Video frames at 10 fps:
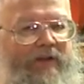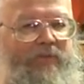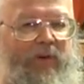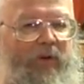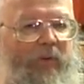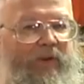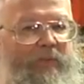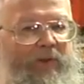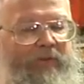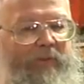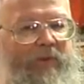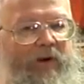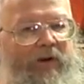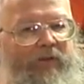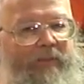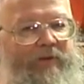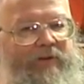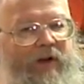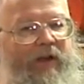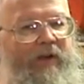is real or whether you believe in the miracles. I'm just
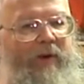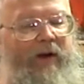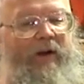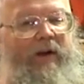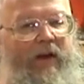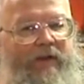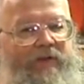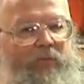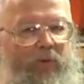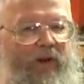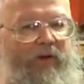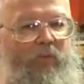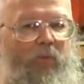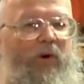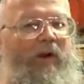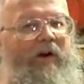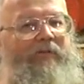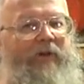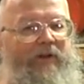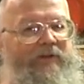talking about as a written work of
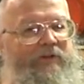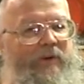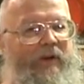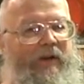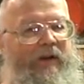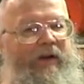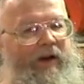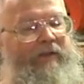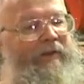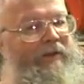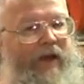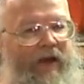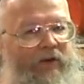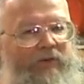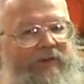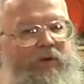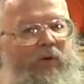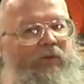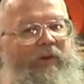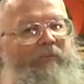history. I think the accuracy
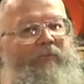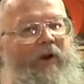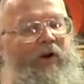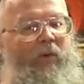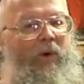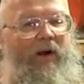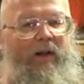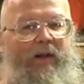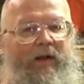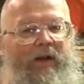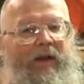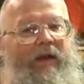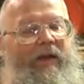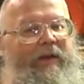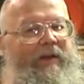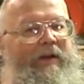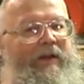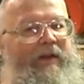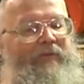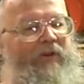holds up very well. And
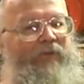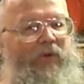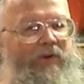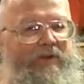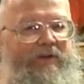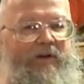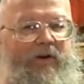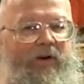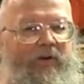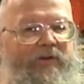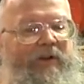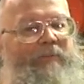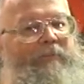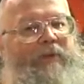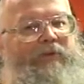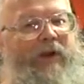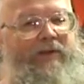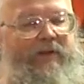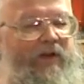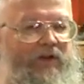even if you consider some
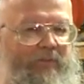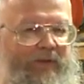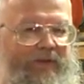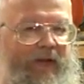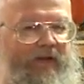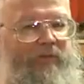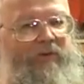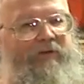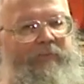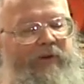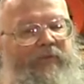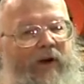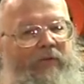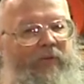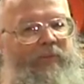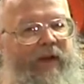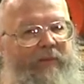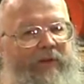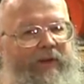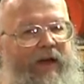translation mistakes, which have been found from time
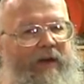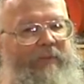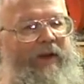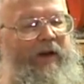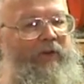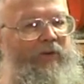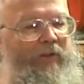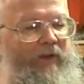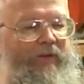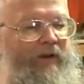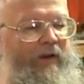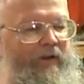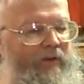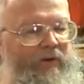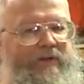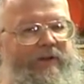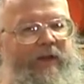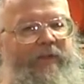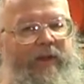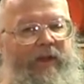to time, and other things, there is
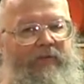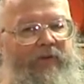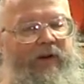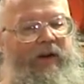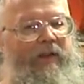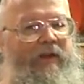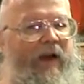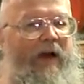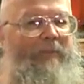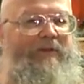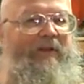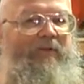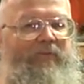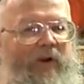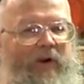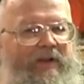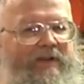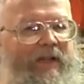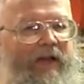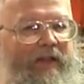nothing even in any of the copies that vary
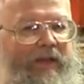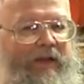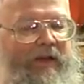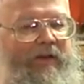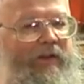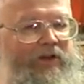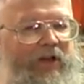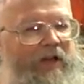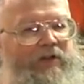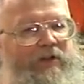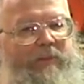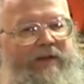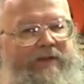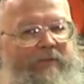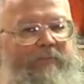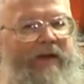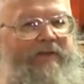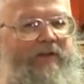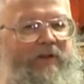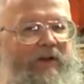slightly that change the basic
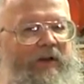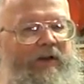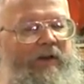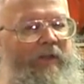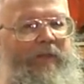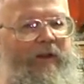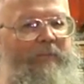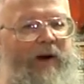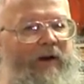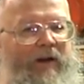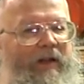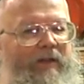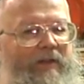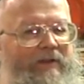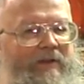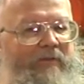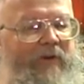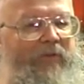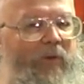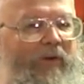message. Nothing about any of these, even
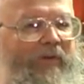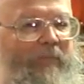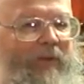if you accept